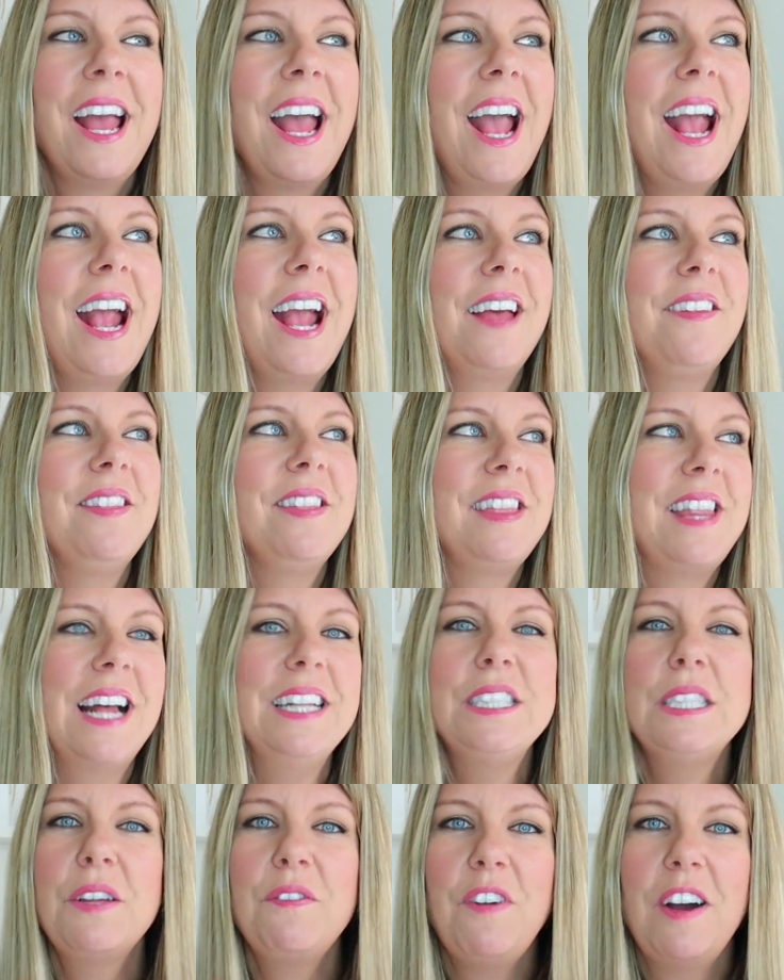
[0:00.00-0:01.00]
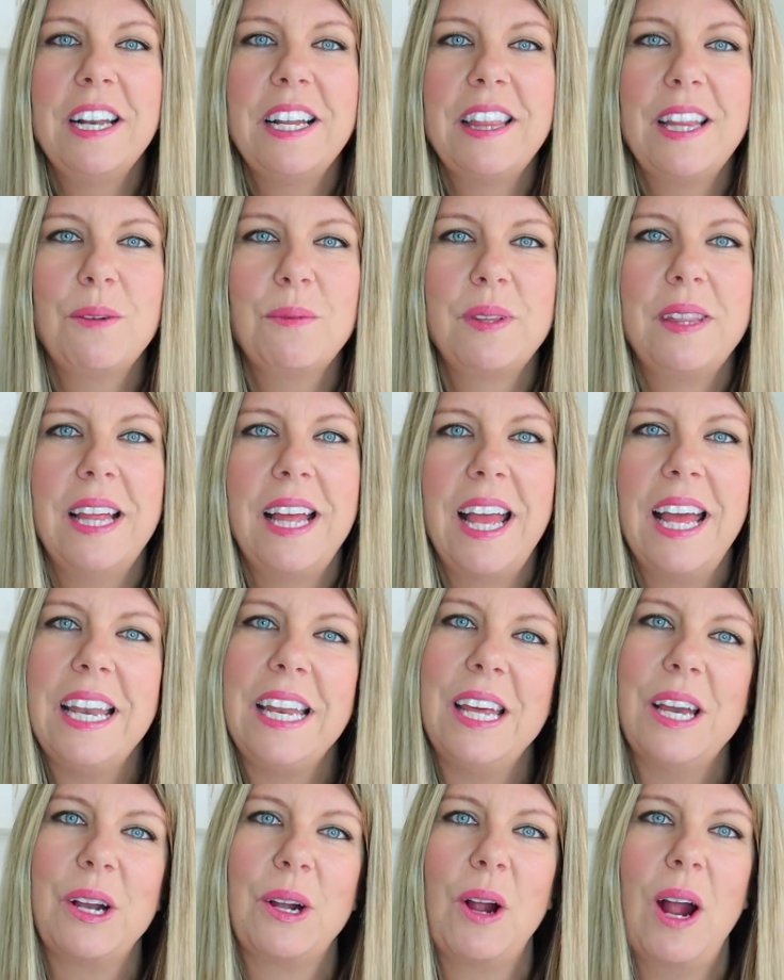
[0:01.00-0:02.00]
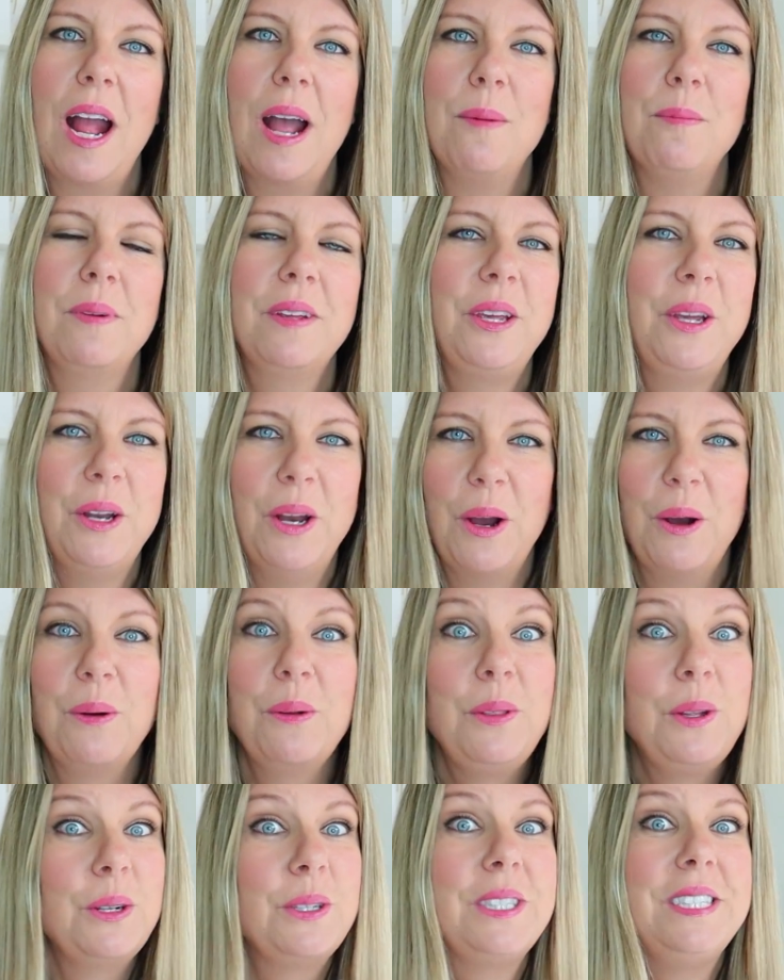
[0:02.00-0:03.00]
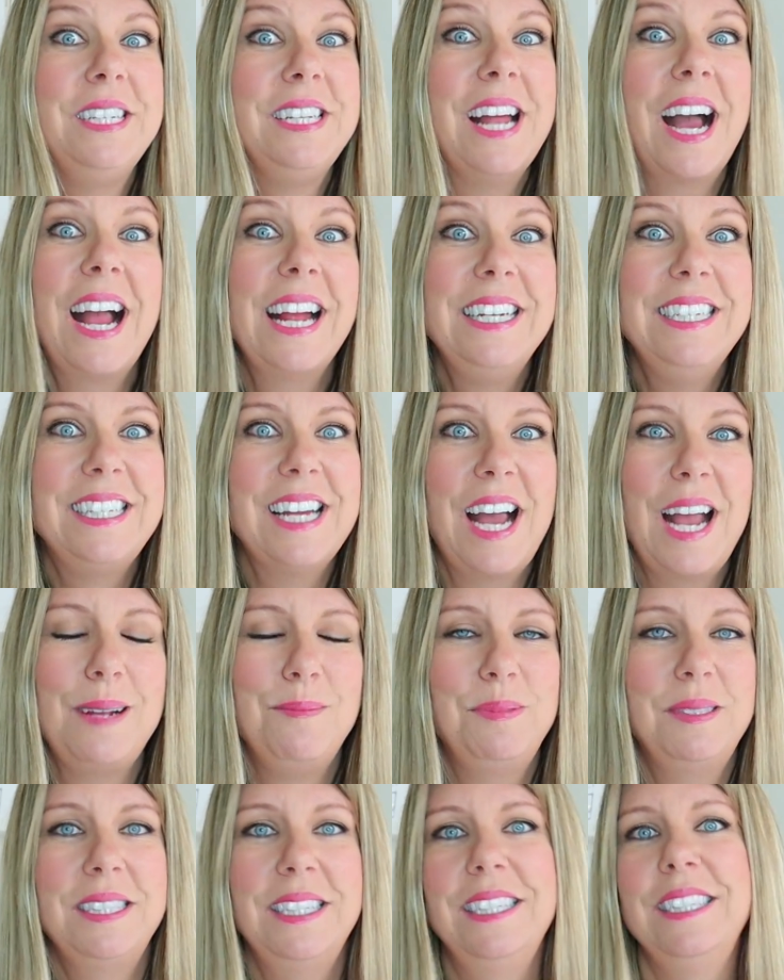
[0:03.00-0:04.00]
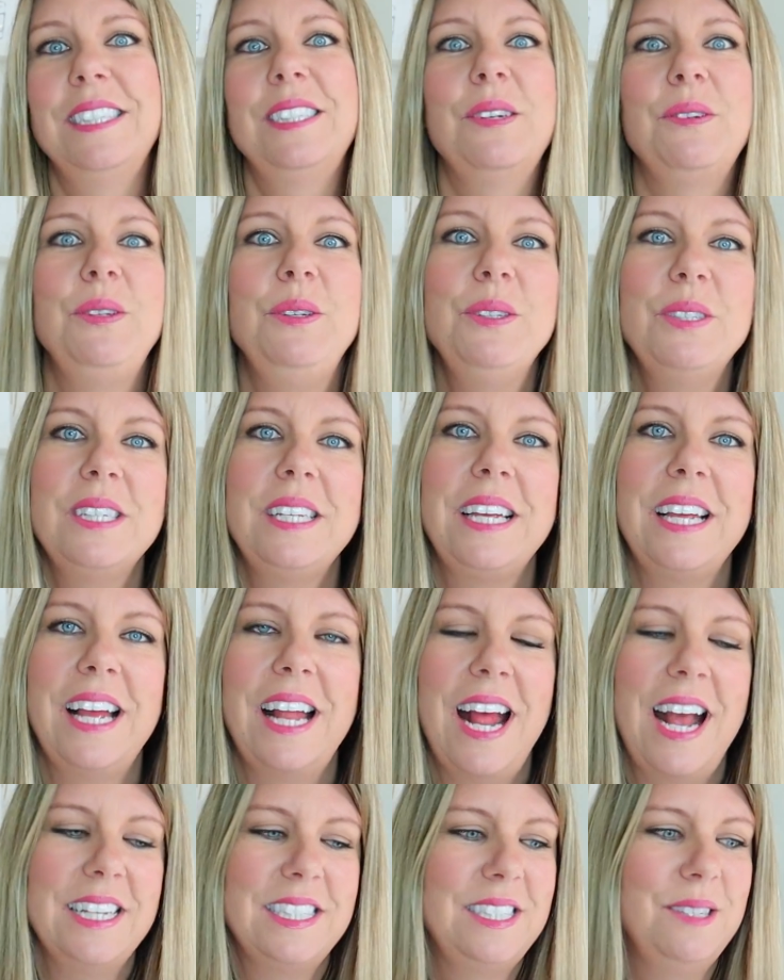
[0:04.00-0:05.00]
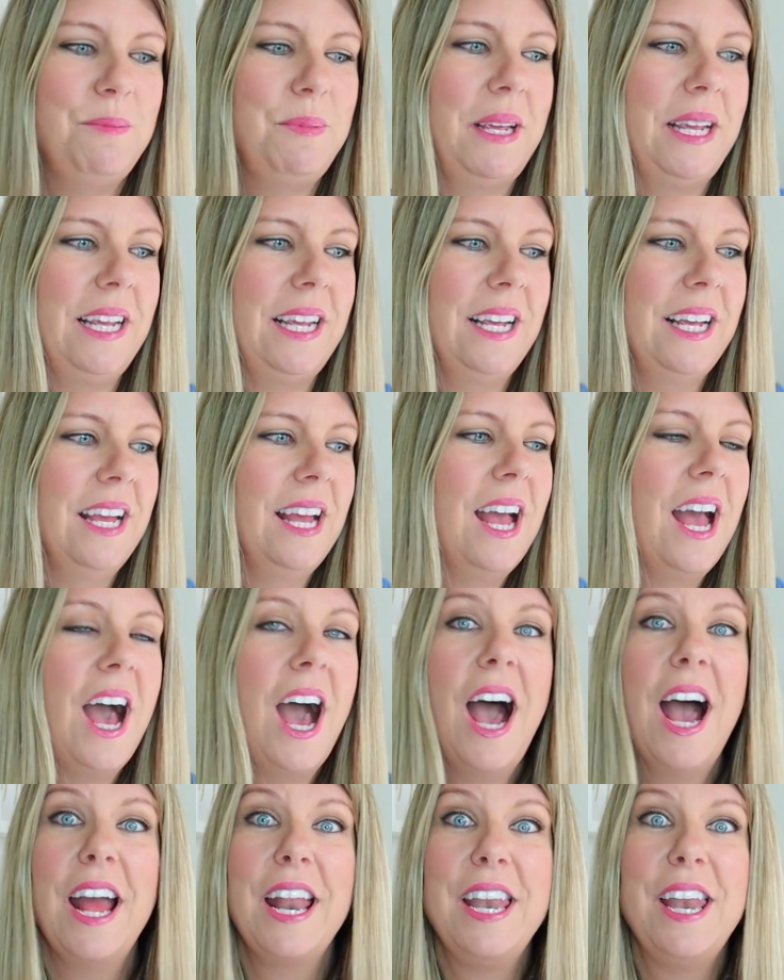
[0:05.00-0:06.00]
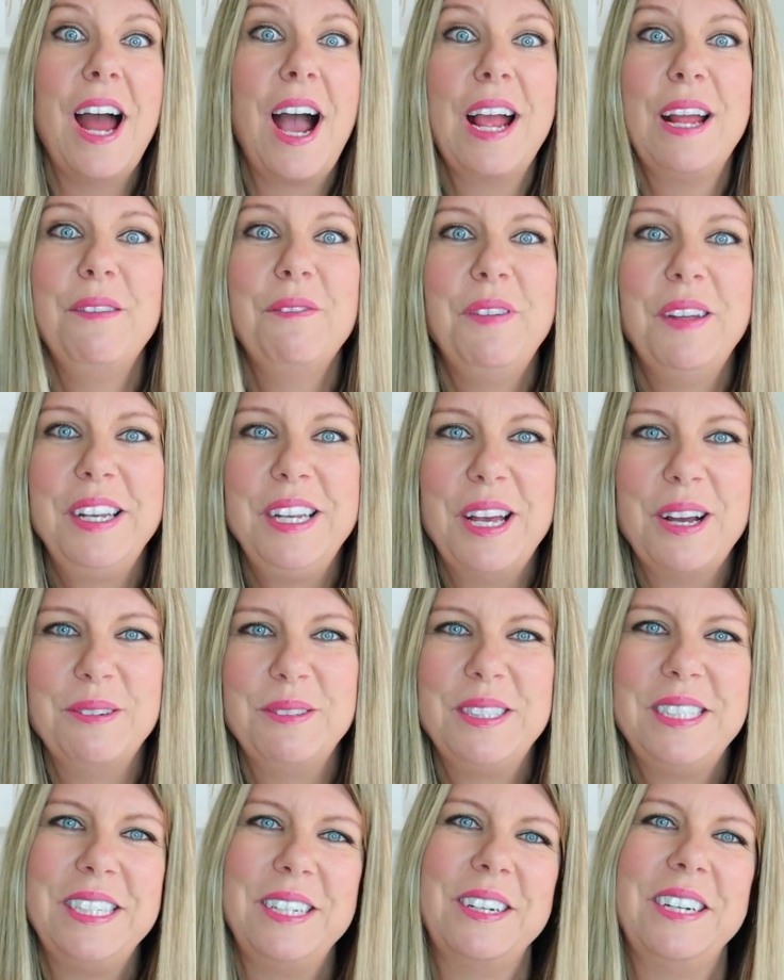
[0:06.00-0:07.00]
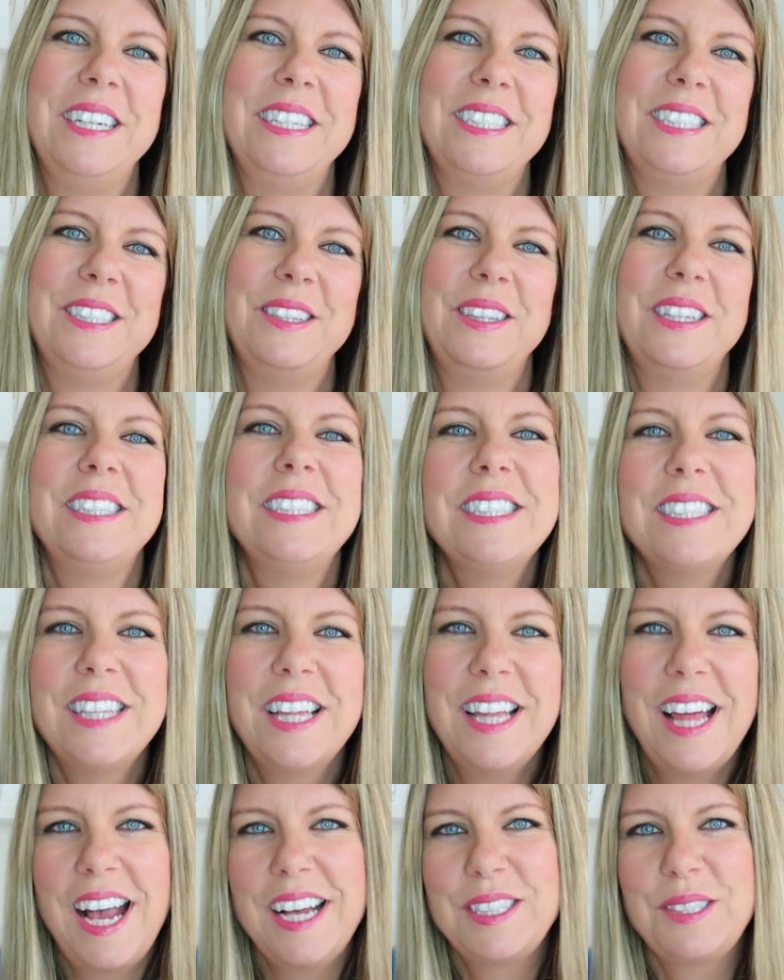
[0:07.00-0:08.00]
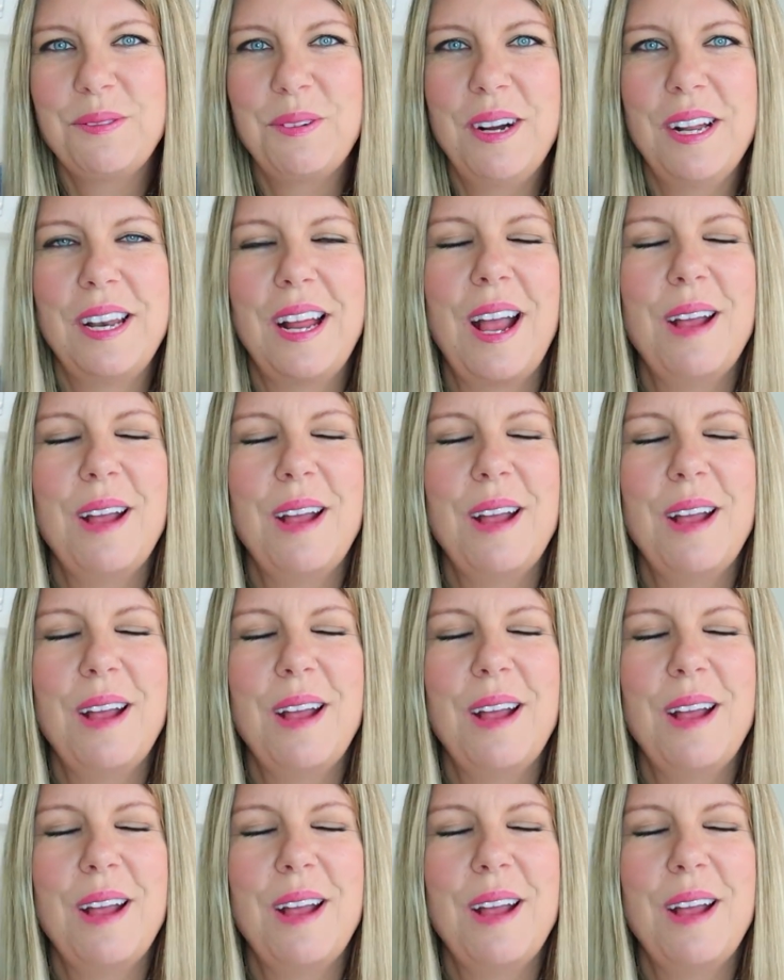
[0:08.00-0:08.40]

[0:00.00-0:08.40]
And that's the funny thing with the Enneagram, you know, there's 9 types, and so usually it has to be a 9-video series. So this is the last one.